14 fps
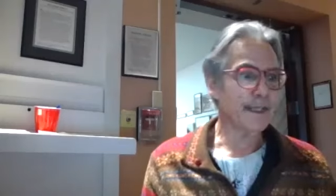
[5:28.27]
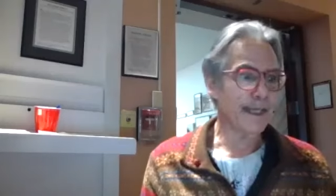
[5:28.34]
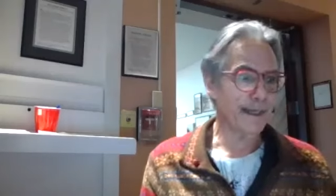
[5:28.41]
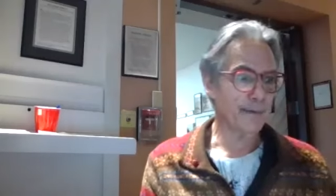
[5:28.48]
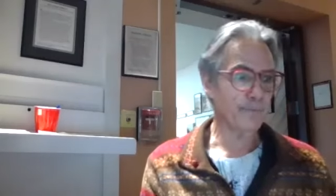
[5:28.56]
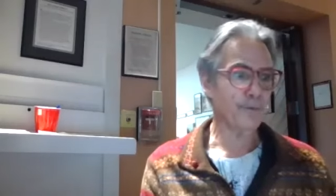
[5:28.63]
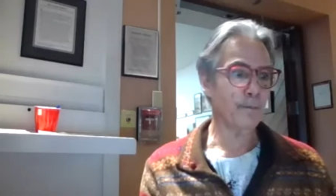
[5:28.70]

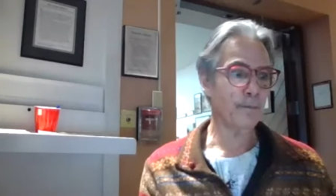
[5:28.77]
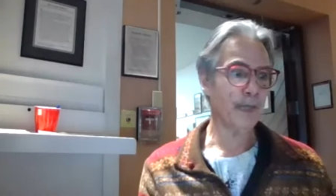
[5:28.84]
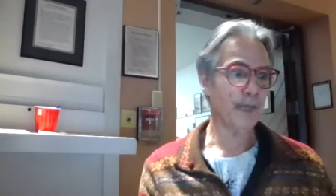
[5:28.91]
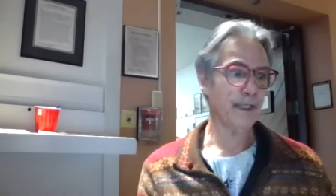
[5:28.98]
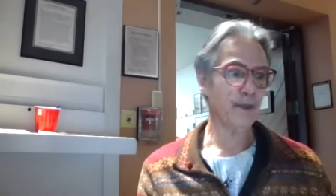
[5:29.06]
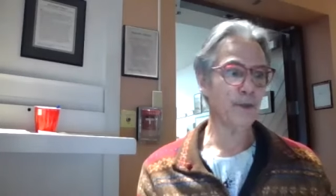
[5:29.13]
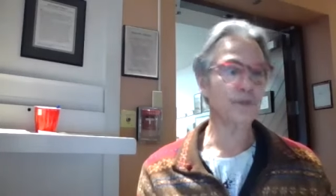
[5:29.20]
came from
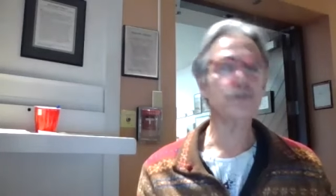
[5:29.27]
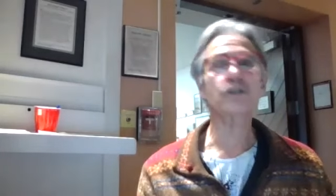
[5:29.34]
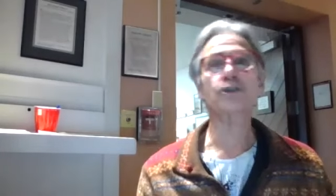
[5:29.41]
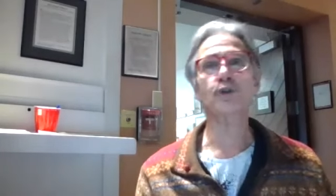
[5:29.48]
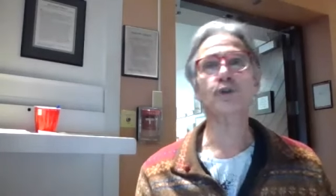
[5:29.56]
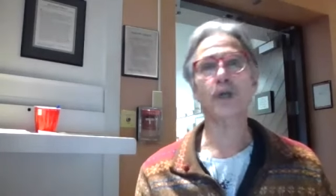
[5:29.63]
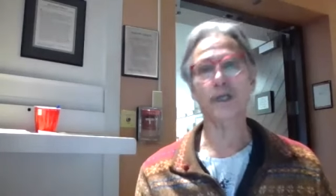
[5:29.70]
my own
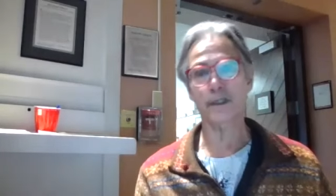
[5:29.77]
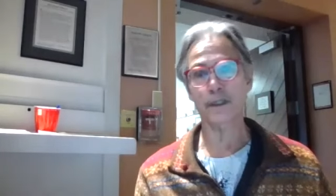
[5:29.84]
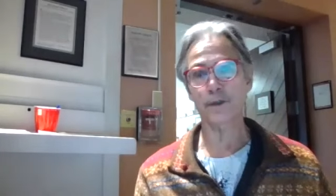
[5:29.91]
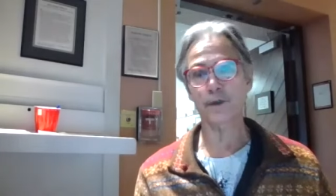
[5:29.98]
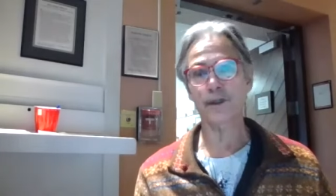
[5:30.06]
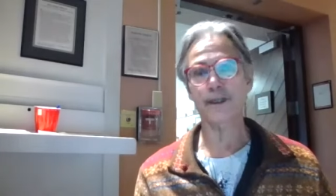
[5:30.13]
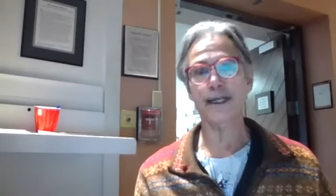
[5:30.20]

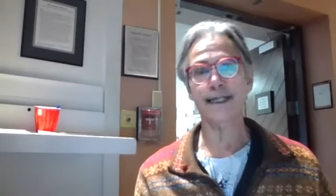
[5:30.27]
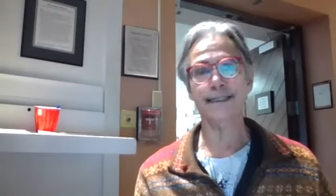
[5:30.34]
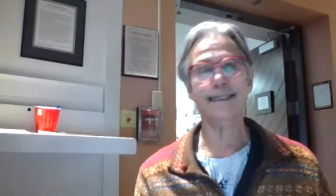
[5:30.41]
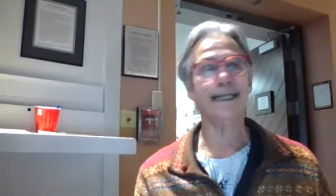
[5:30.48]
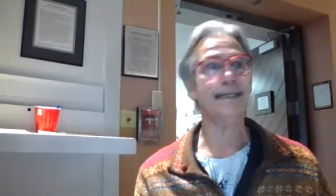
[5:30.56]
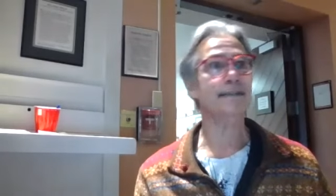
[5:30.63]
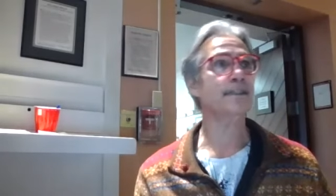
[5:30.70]
struggle with
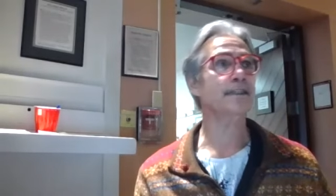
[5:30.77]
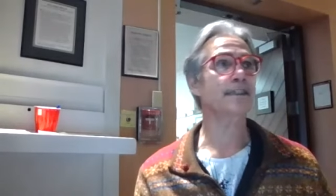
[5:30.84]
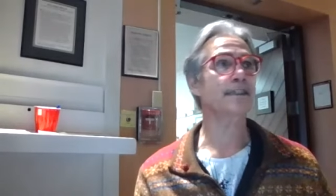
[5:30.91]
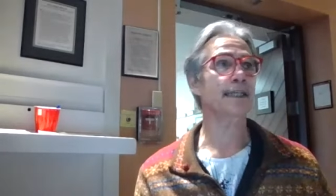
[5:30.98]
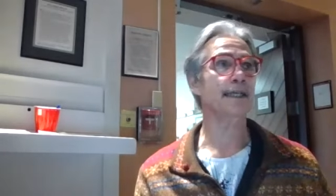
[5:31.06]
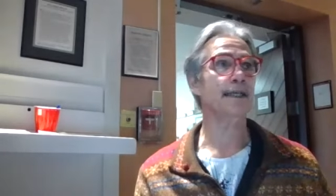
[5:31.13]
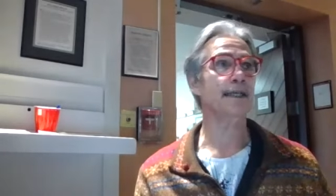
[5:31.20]

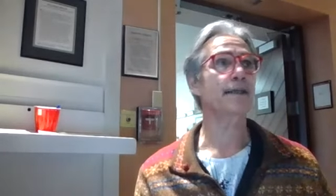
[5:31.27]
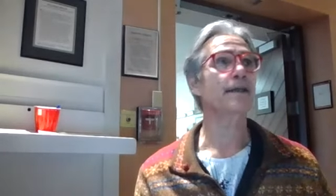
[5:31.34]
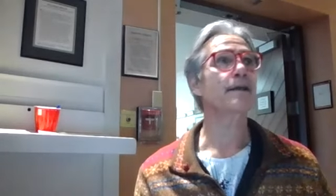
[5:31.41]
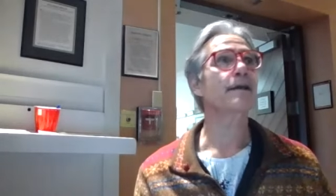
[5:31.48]
identity.